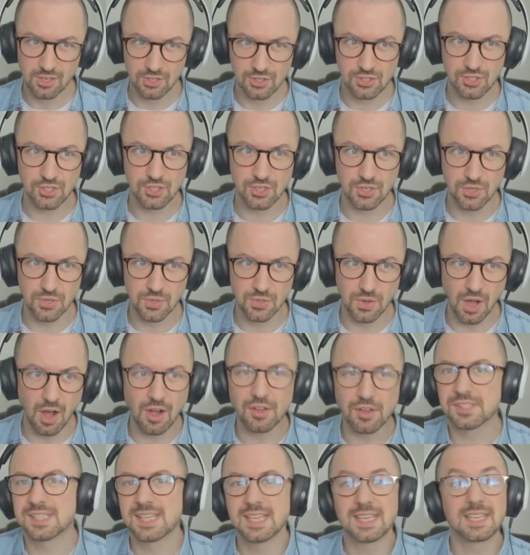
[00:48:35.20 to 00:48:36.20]
to
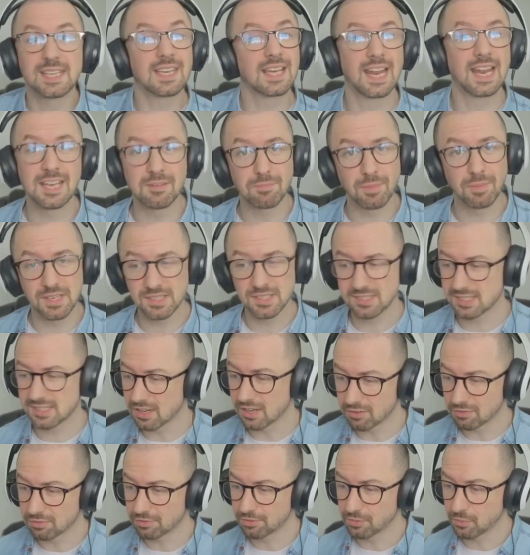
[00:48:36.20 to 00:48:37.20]
articulate
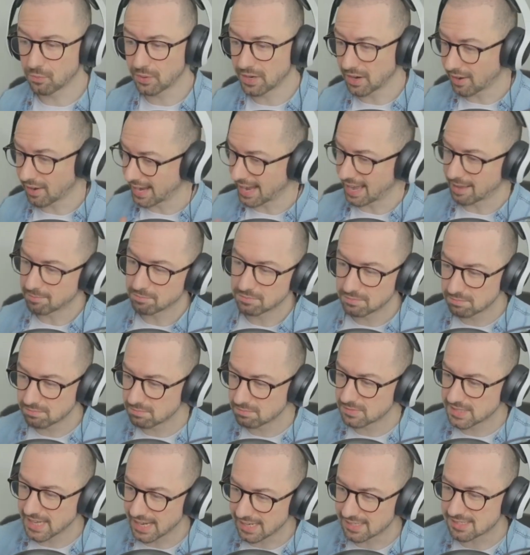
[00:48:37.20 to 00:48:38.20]
myself when I am
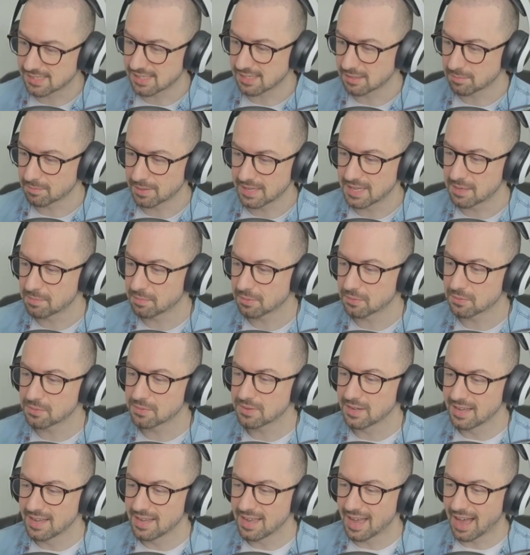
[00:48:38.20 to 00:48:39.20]
texting
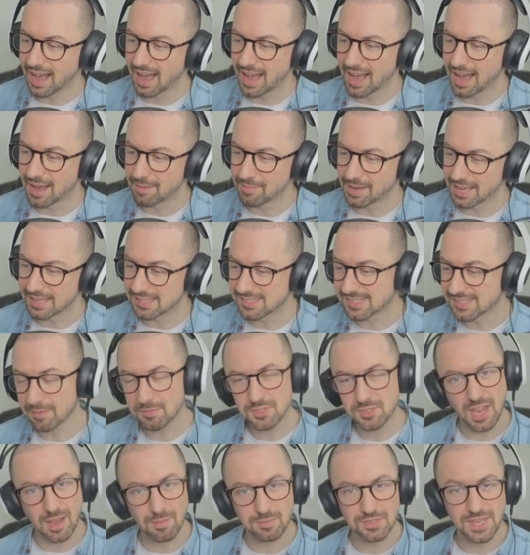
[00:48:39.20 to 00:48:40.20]
people. Um, and
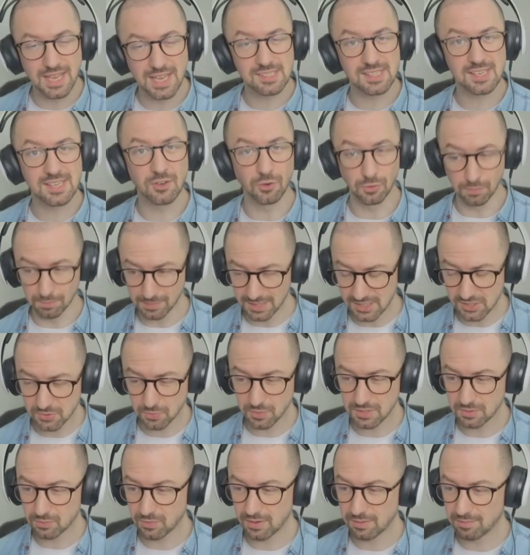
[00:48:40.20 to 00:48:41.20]
sometimes that's hit or miss
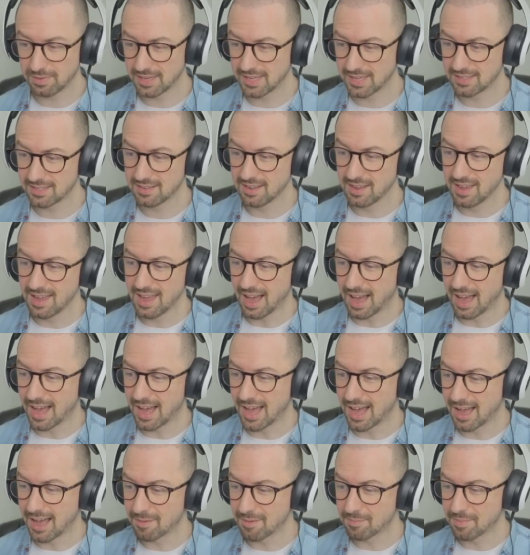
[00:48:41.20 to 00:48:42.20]
with women.
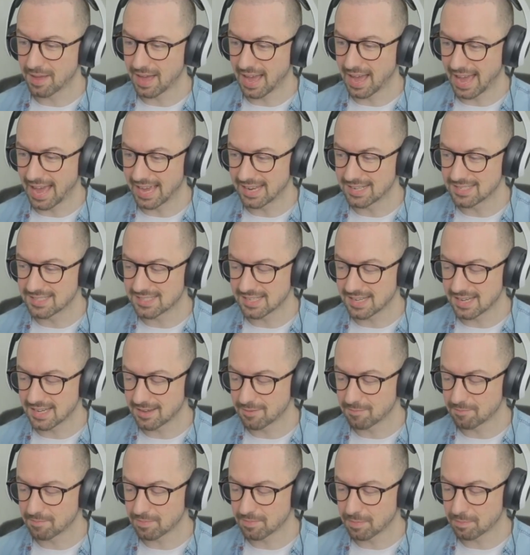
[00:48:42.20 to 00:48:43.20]
Um, and
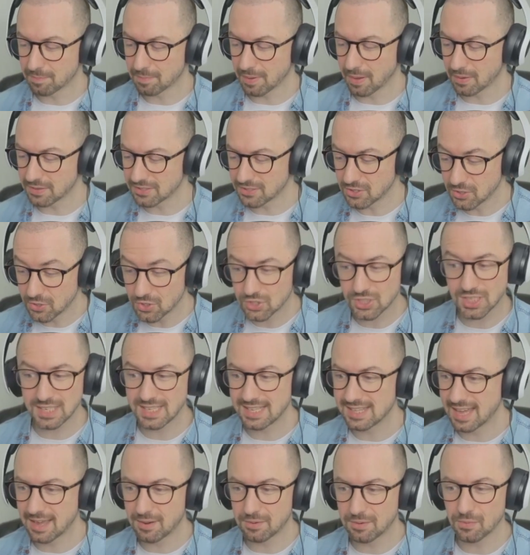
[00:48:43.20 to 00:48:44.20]
um, but
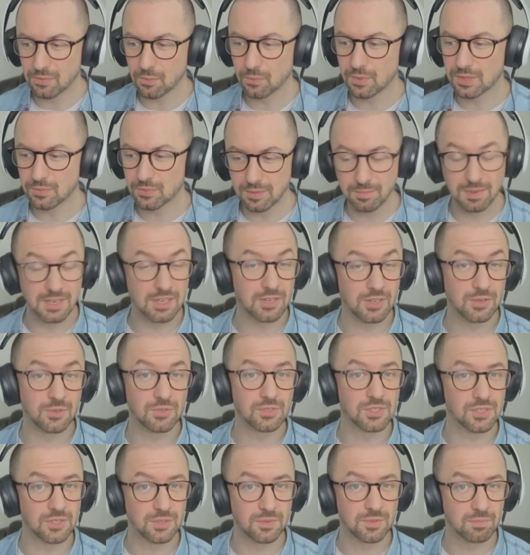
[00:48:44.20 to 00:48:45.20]
usually then with women who
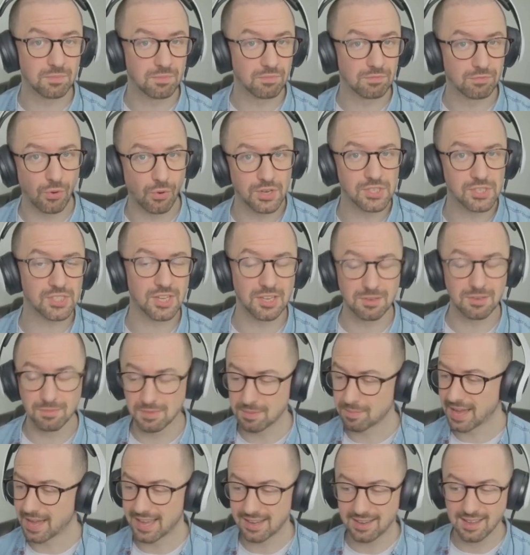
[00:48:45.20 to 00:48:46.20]
do voice note
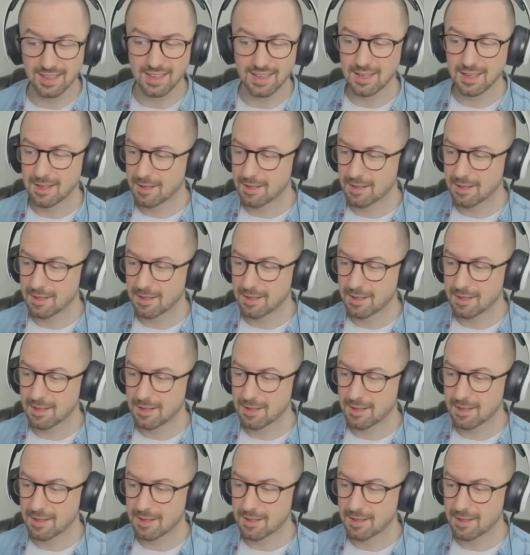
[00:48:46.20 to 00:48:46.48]
me back,